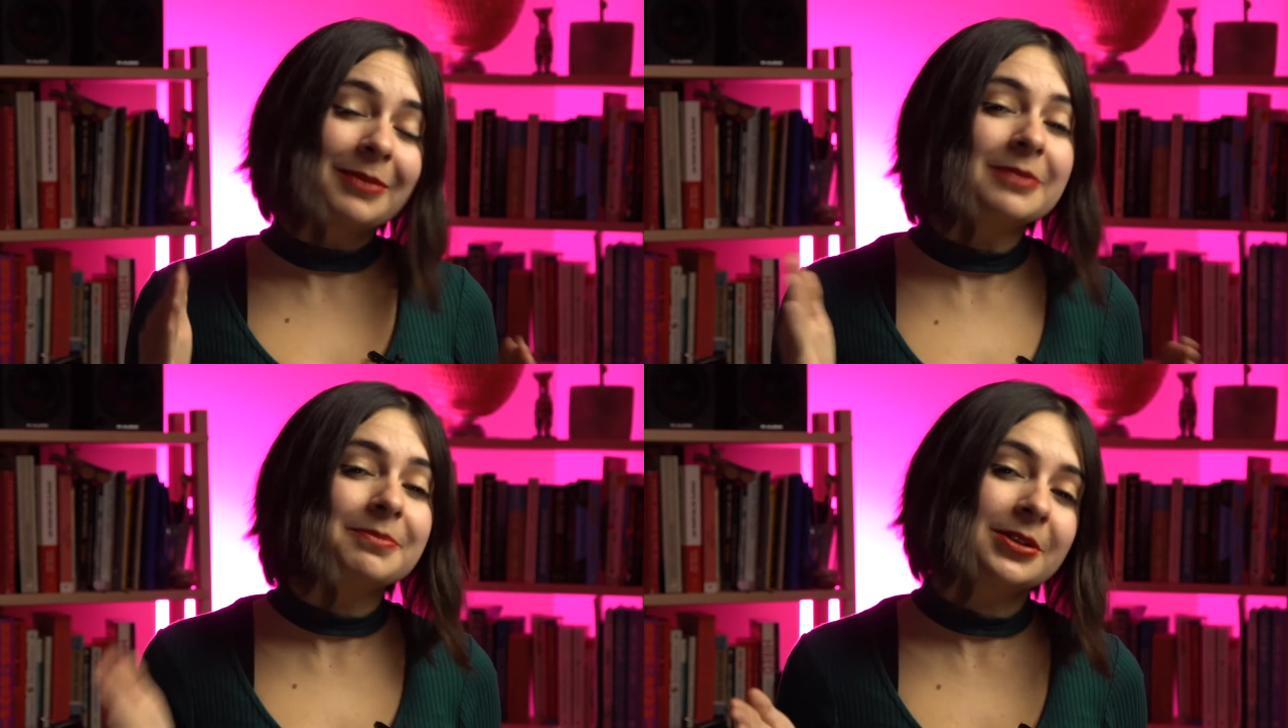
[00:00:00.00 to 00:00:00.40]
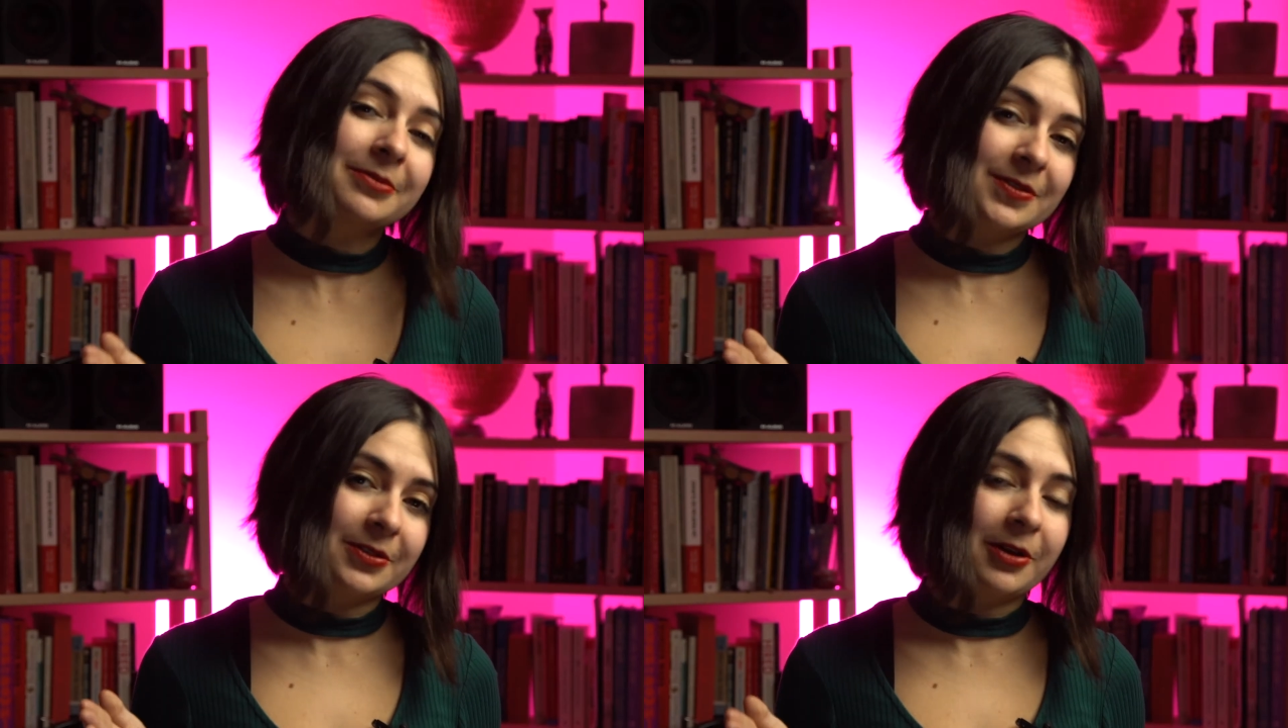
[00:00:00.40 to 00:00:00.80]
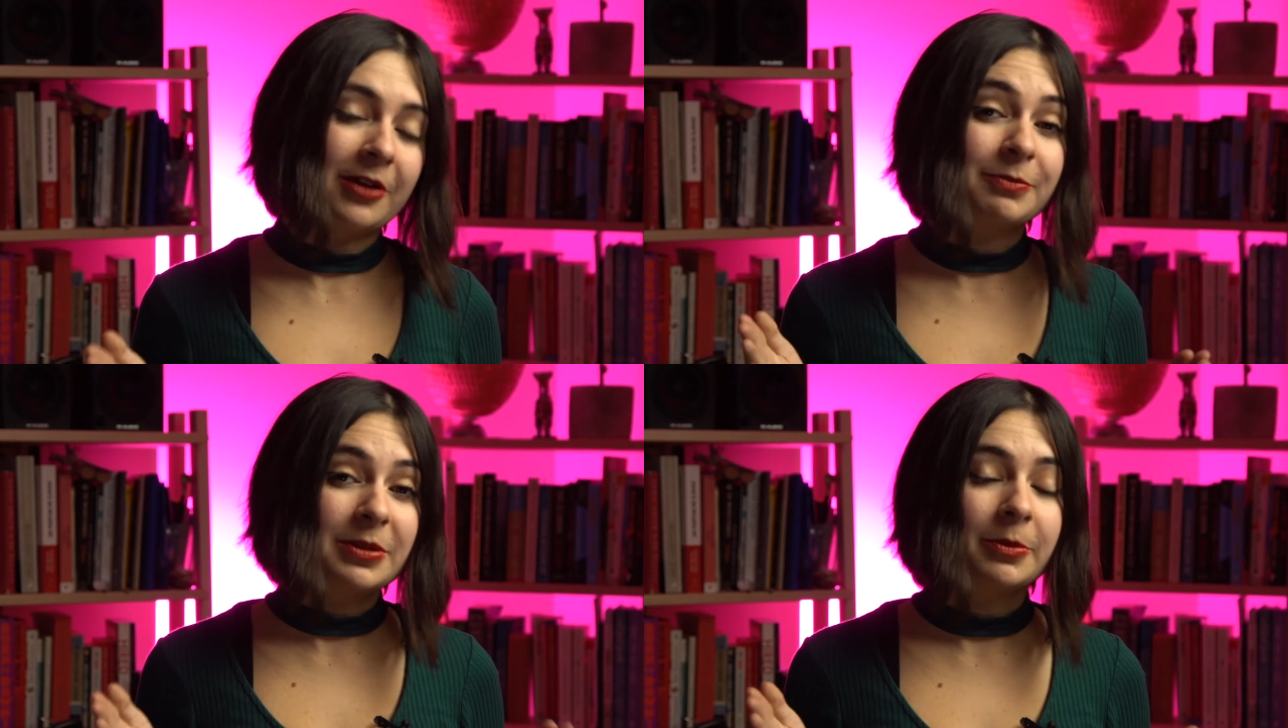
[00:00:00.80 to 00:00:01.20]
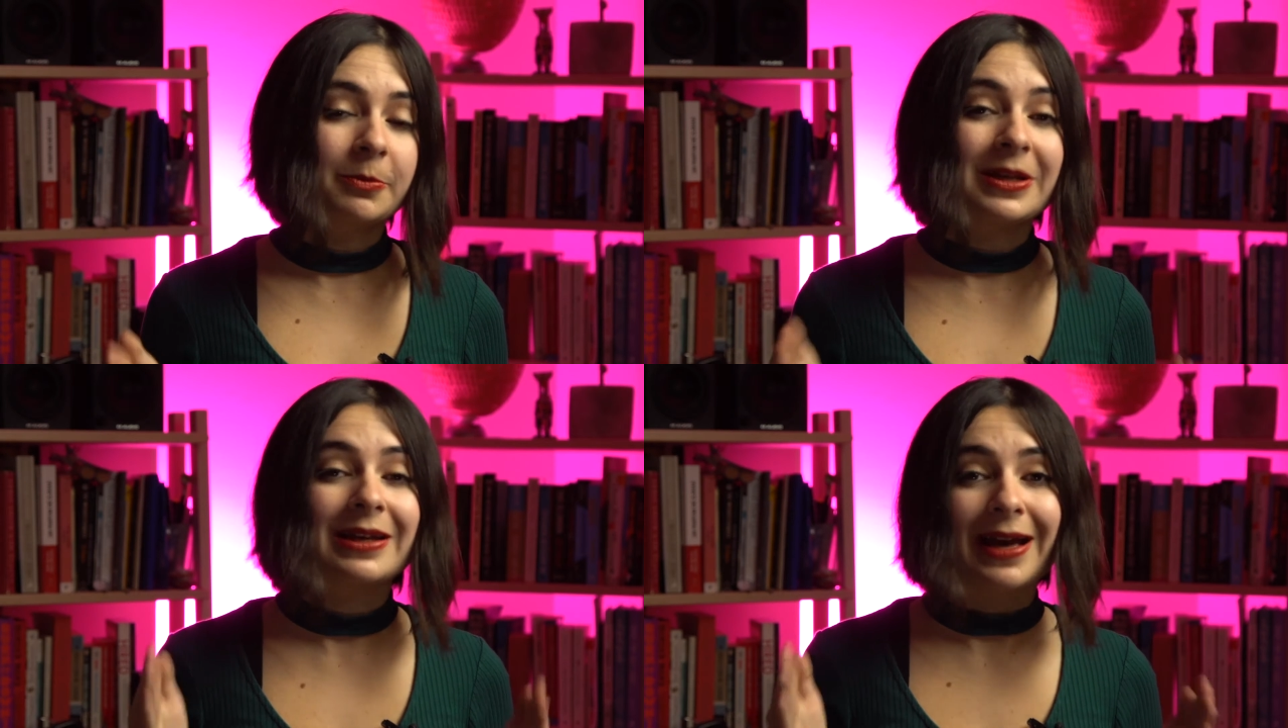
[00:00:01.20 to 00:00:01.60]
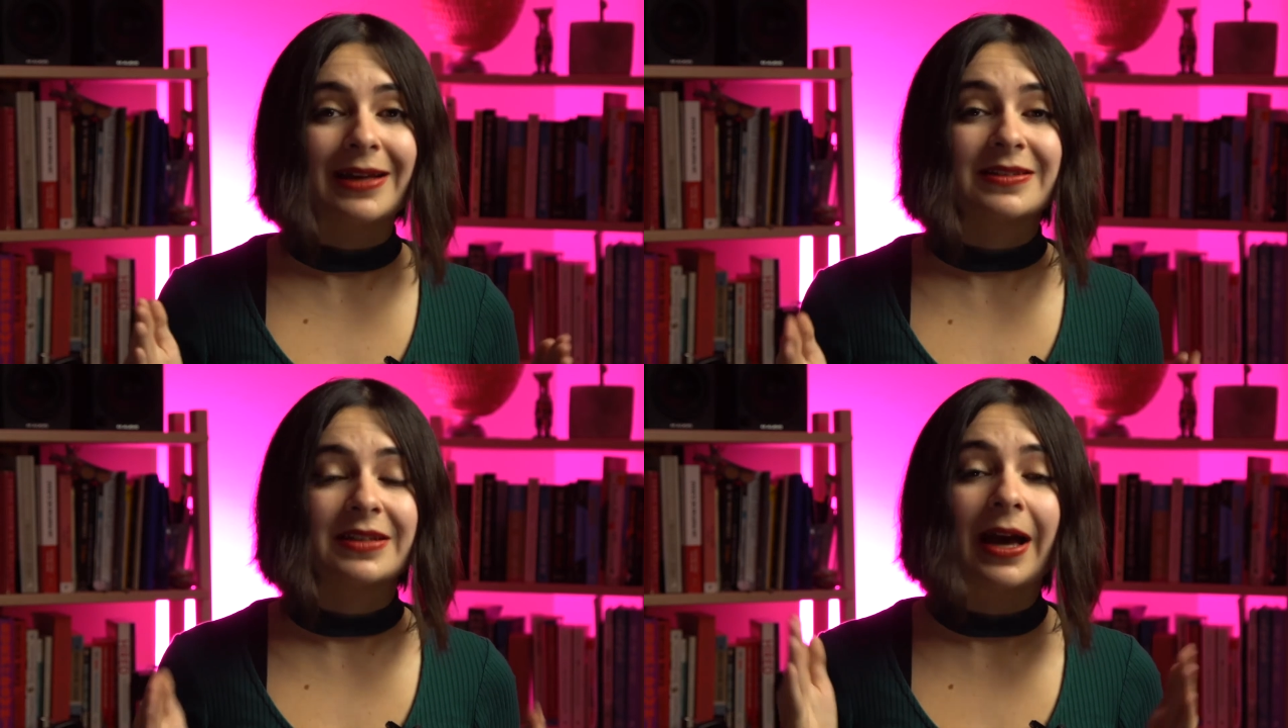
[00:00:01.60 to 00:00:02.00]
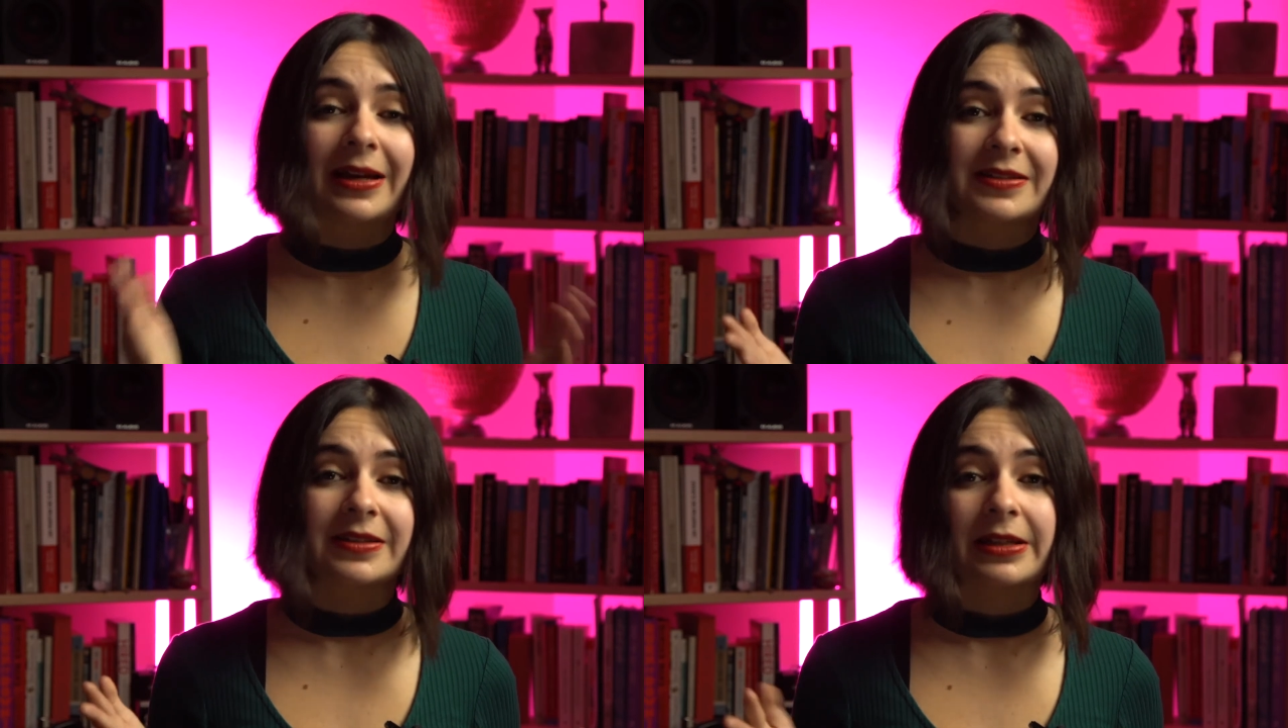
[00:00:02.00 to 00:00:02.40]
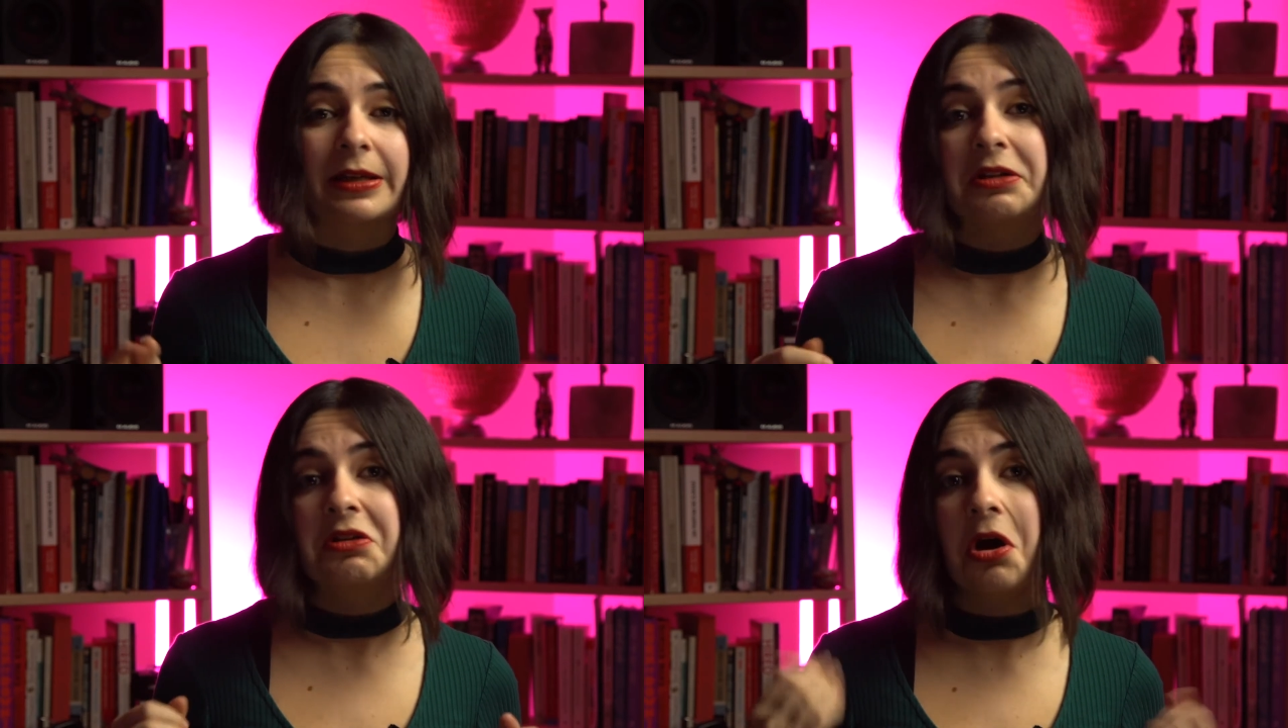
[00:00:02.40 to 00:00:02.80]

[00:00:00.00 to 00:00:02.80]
might be a result of people being asked to isolate in